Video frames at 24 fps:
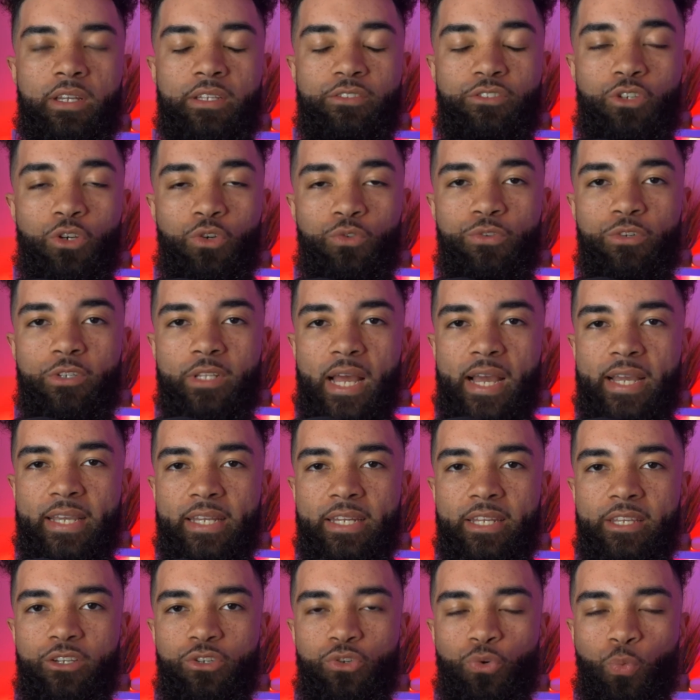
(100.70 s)
And so if you're not
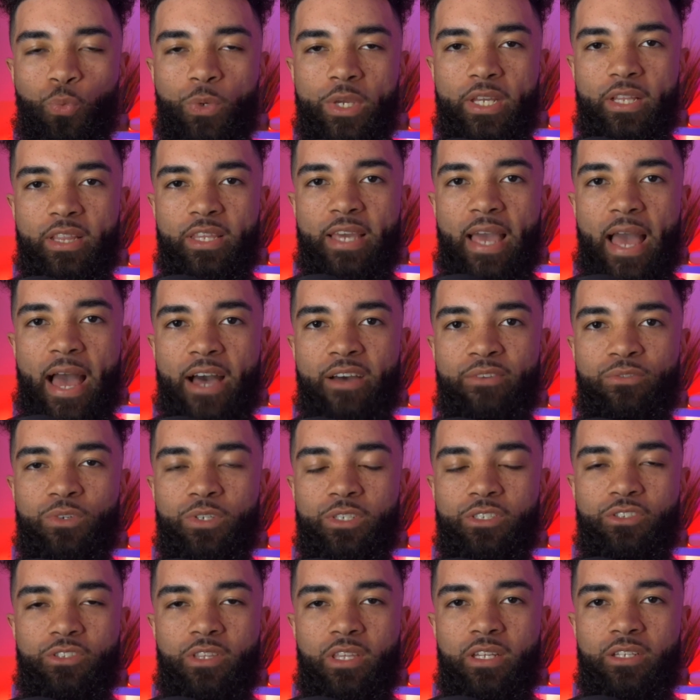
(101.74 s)
getting your weekly
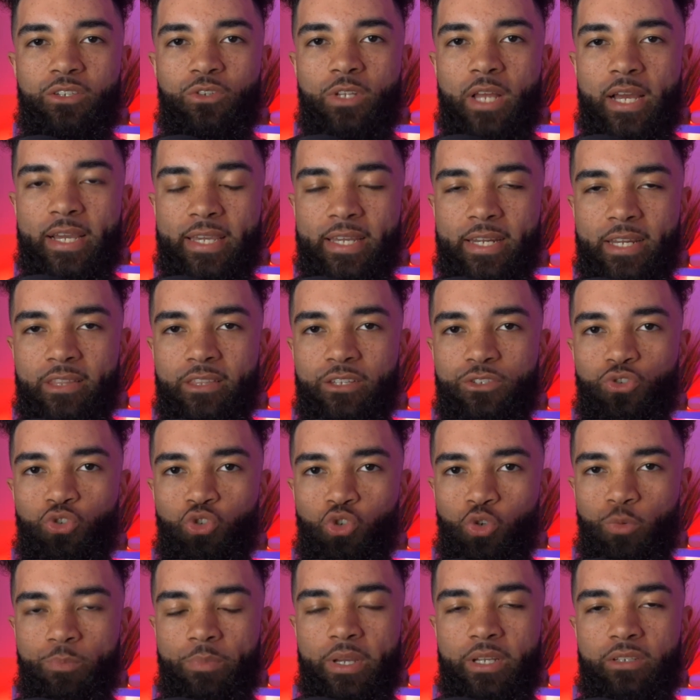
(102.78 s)
average, then you're not getting the
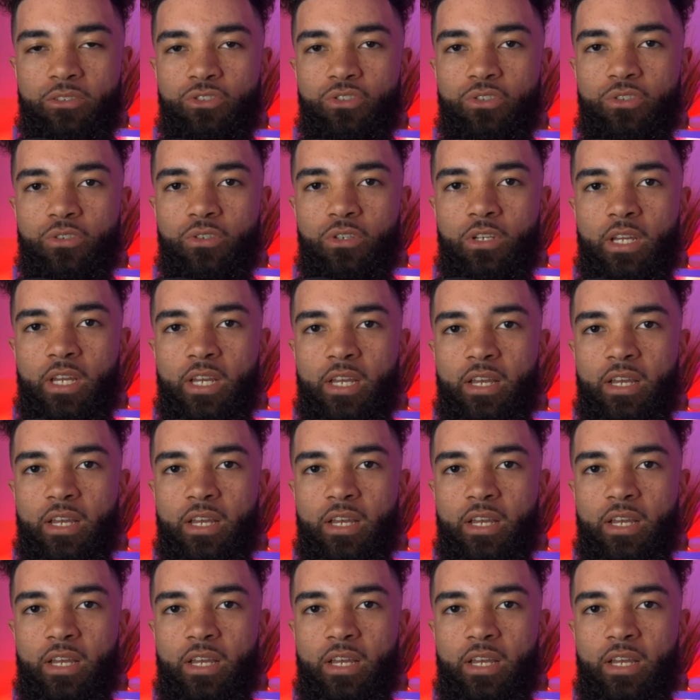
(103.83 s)
true picture